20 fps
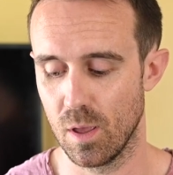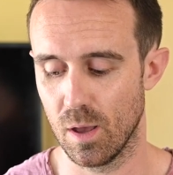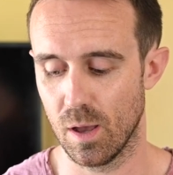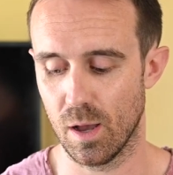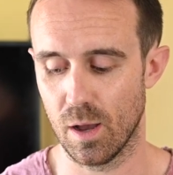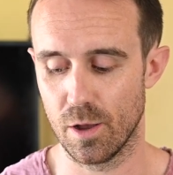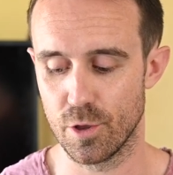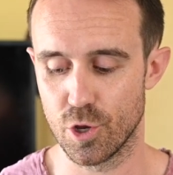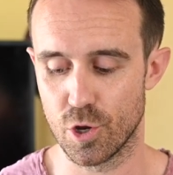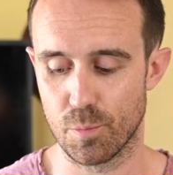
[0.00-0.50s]

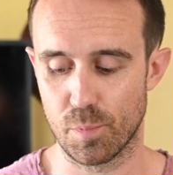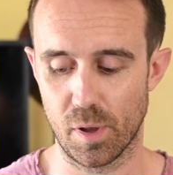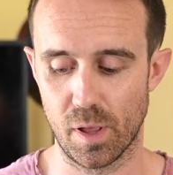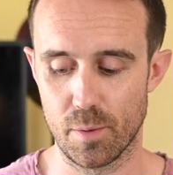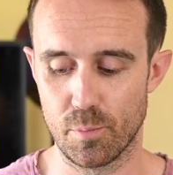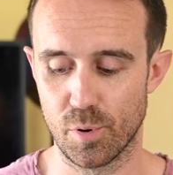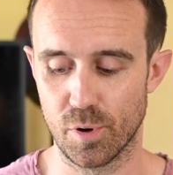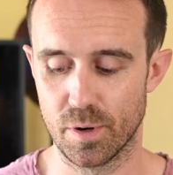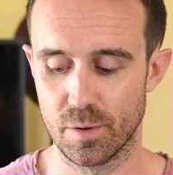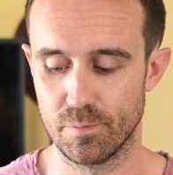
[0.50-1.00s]
You could
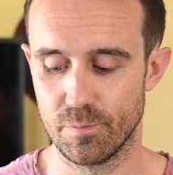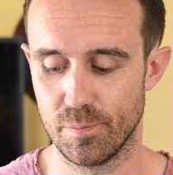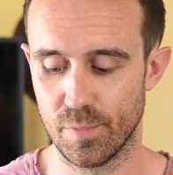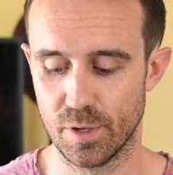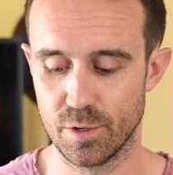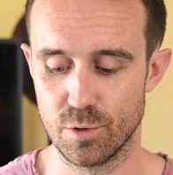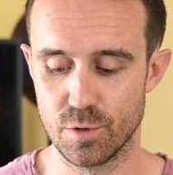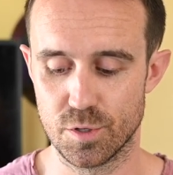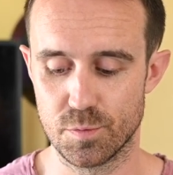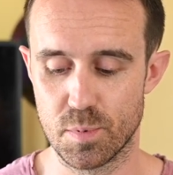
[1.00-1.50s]
probably put
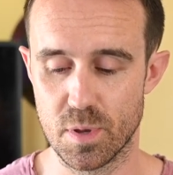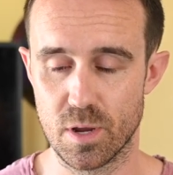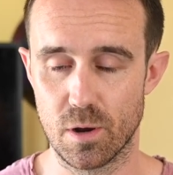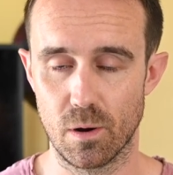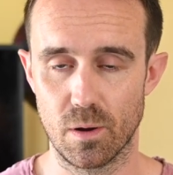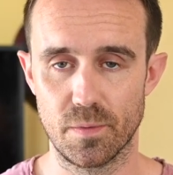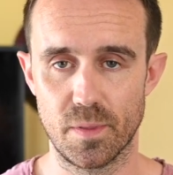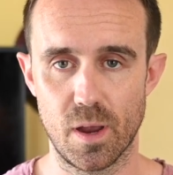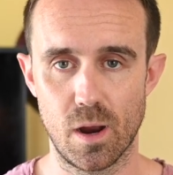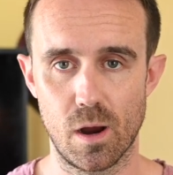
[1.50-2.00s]
a new
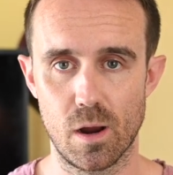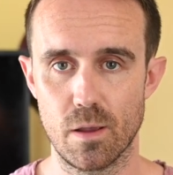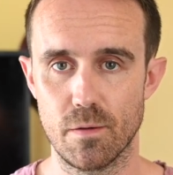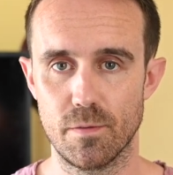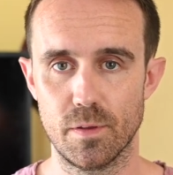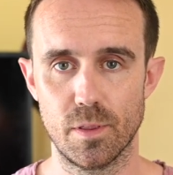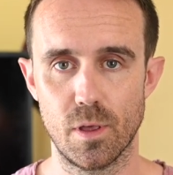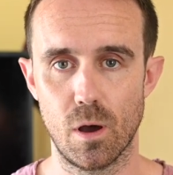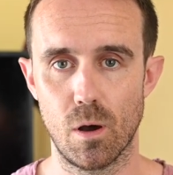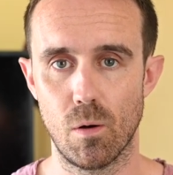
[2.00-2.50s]
speaker in there,
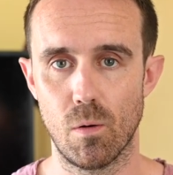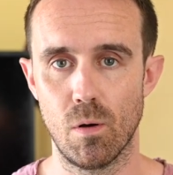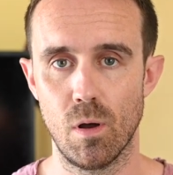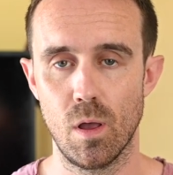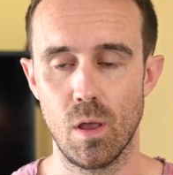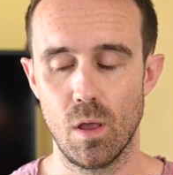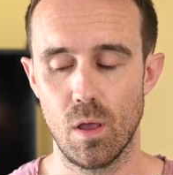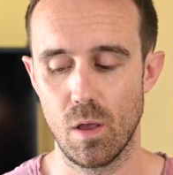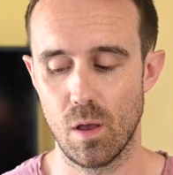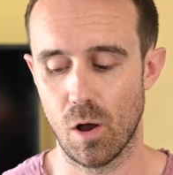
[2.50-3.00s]
even though
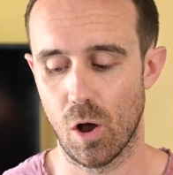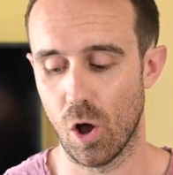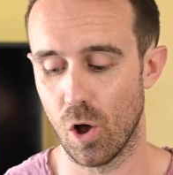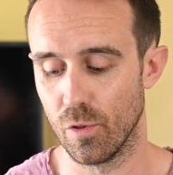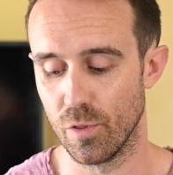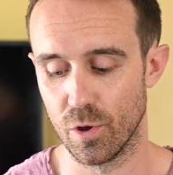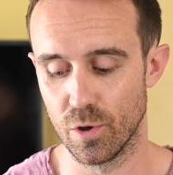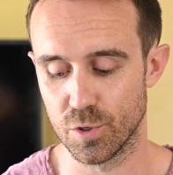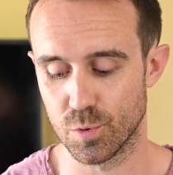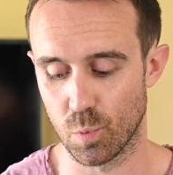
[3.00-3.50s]

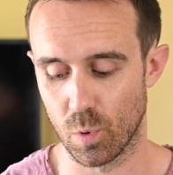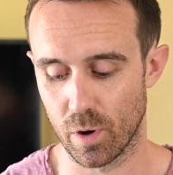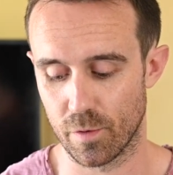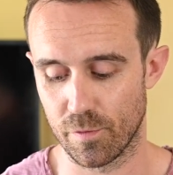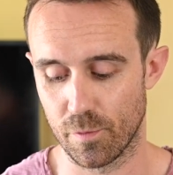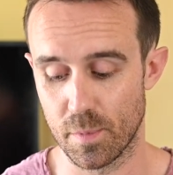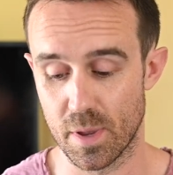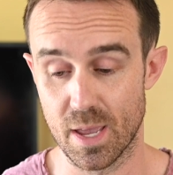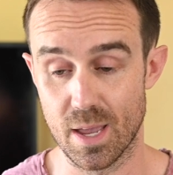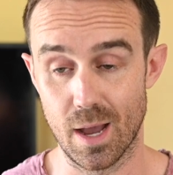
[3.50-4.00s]
all those work
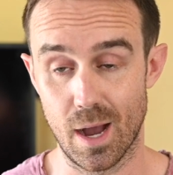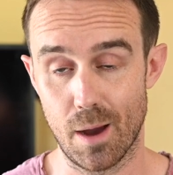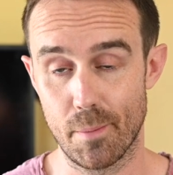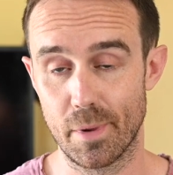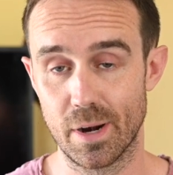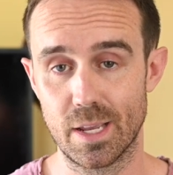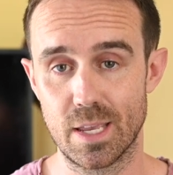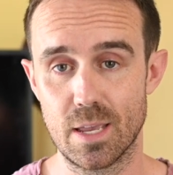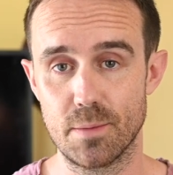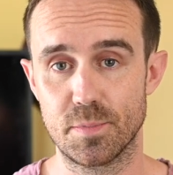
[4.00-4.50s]
for me. I'm
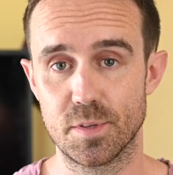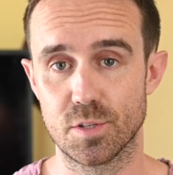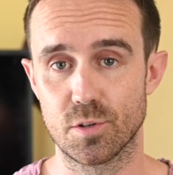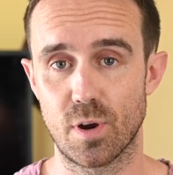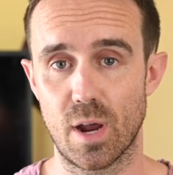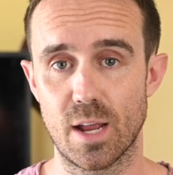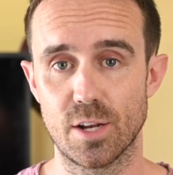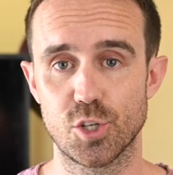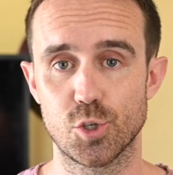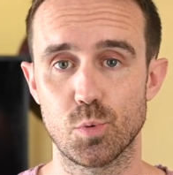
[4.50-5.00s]
gonna keep the
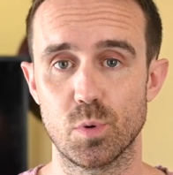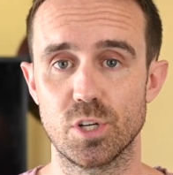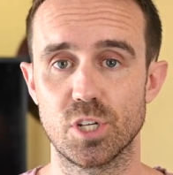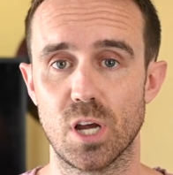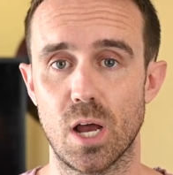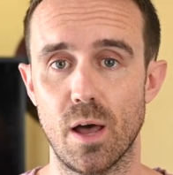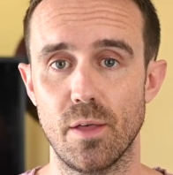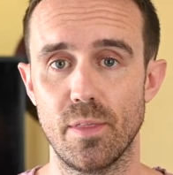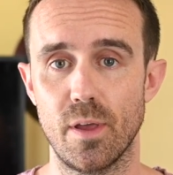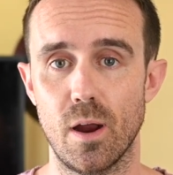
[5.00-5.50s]
scratch switch
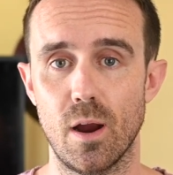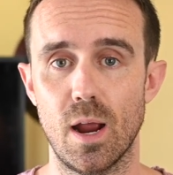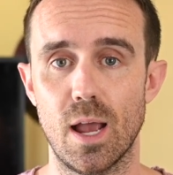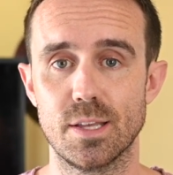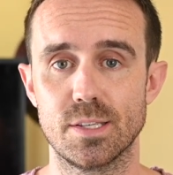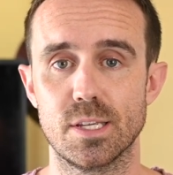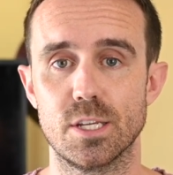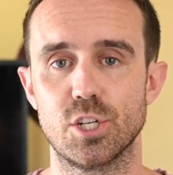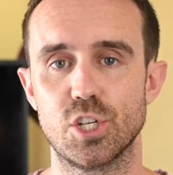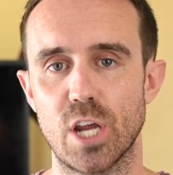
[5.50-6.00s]
on there
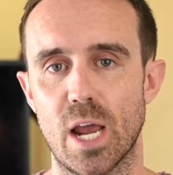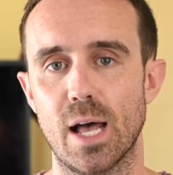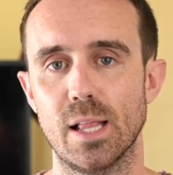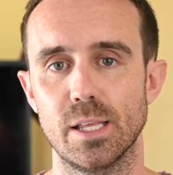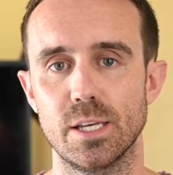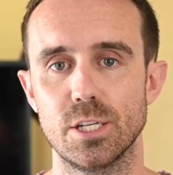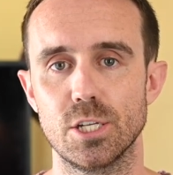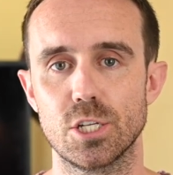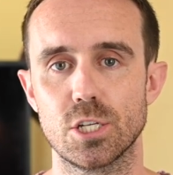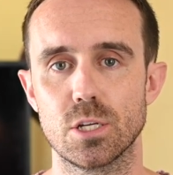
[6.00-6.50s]
as a
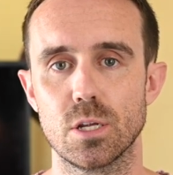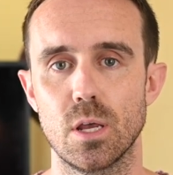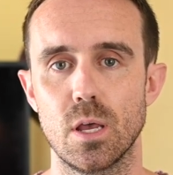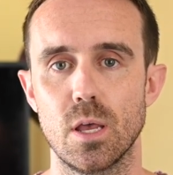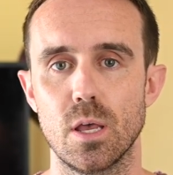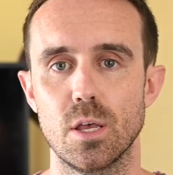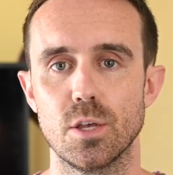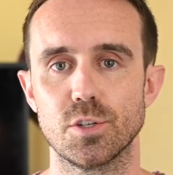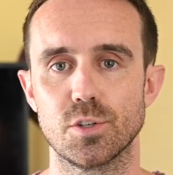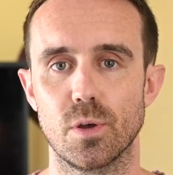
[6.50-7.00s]
challenge
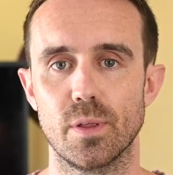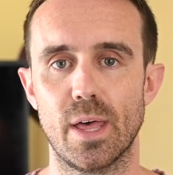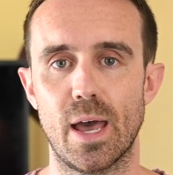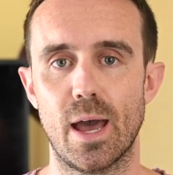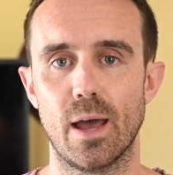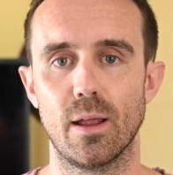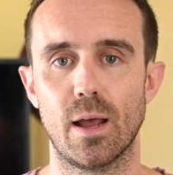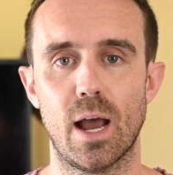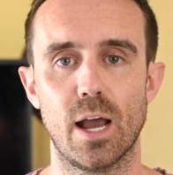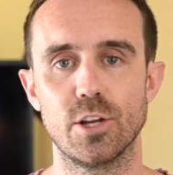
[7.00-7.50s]
so
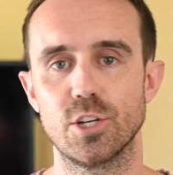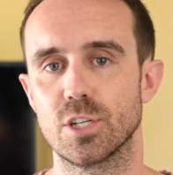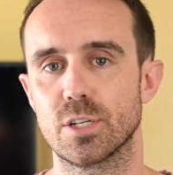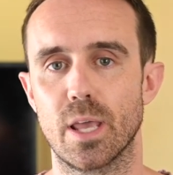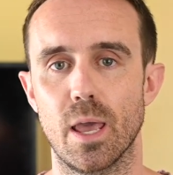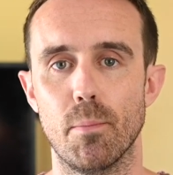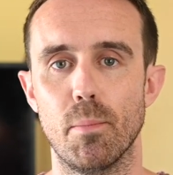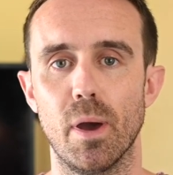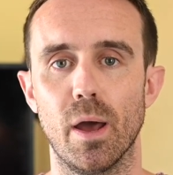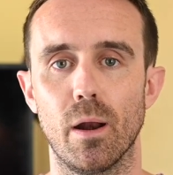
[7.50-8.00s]
that I just
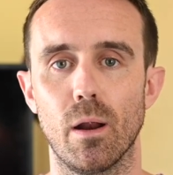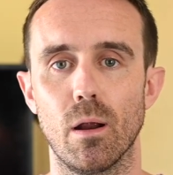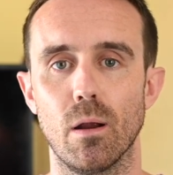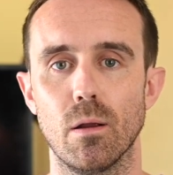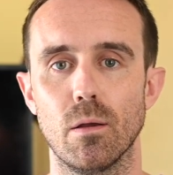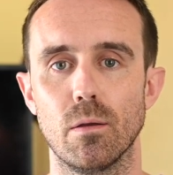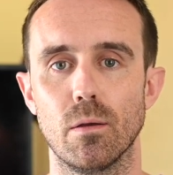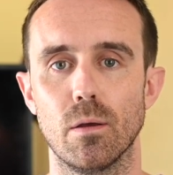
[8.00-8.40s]
get better.